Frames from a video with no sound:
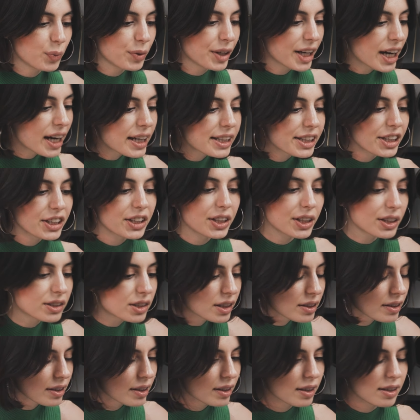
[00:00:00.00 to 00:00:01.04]
we are
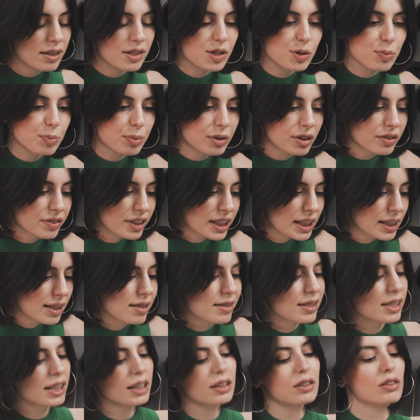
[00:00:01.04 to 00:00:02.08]
here, and it's perfectly
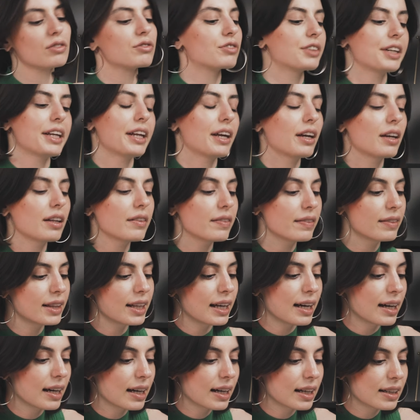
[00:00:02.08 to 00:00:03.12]
seen already
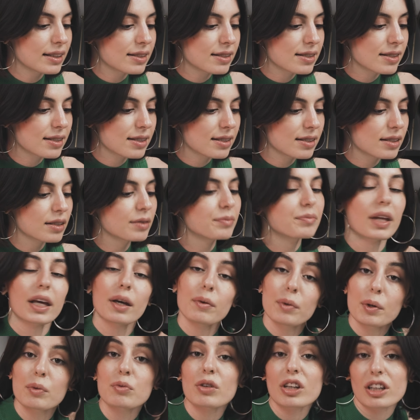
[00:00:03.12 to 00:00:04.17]
that
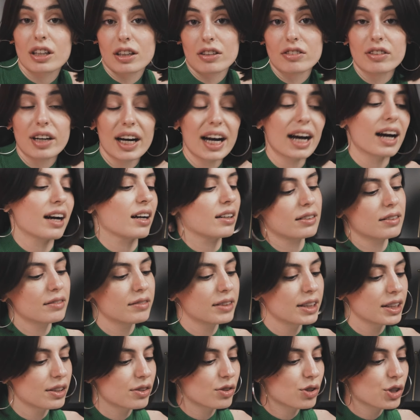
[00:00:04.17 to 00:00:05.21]
we were correct.
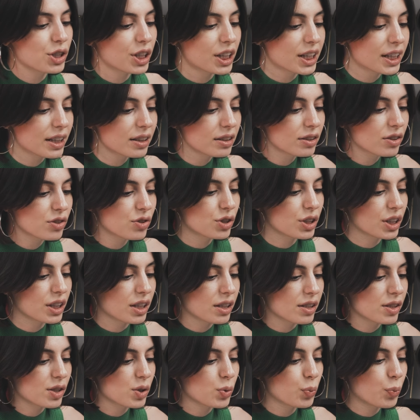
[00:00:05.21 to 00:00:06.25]
The chart
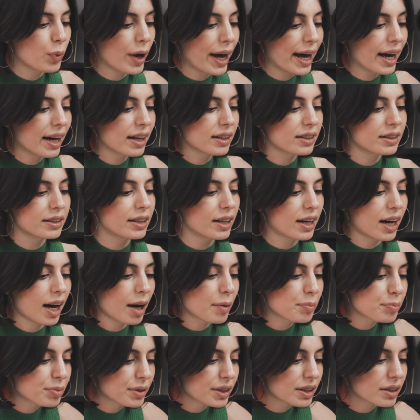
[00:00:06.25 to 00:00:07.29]
just went
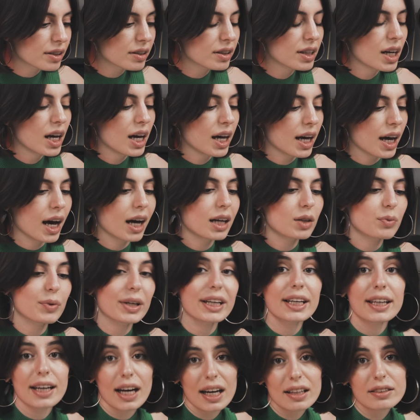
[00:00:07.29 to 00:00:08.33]
upper, and we
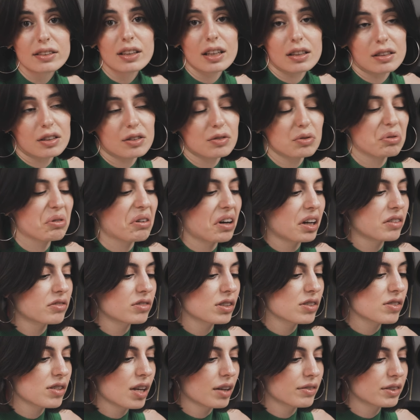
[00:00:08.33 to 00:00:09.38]
got our
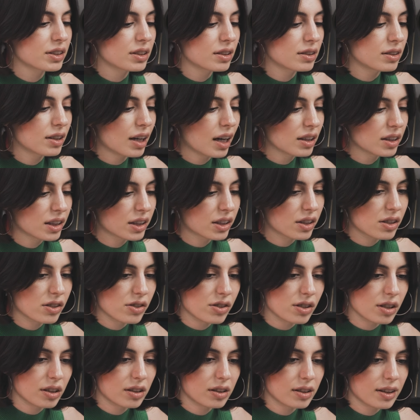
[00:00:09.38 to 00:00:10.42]

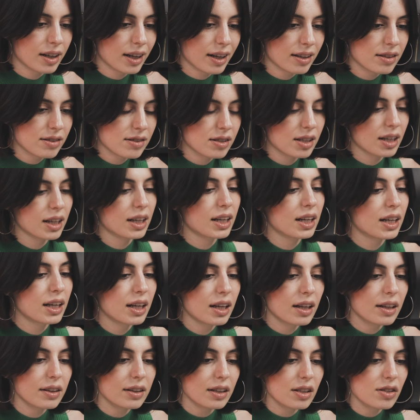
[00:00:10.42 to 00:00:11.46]
$270, and that's
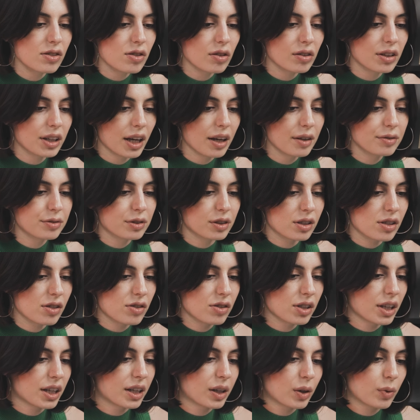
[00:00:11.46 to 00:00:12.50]
okay for a
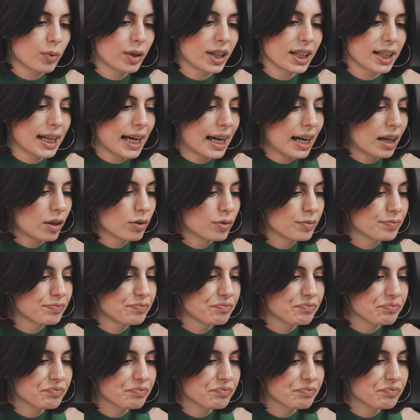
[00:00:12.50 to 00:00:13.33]
start. We now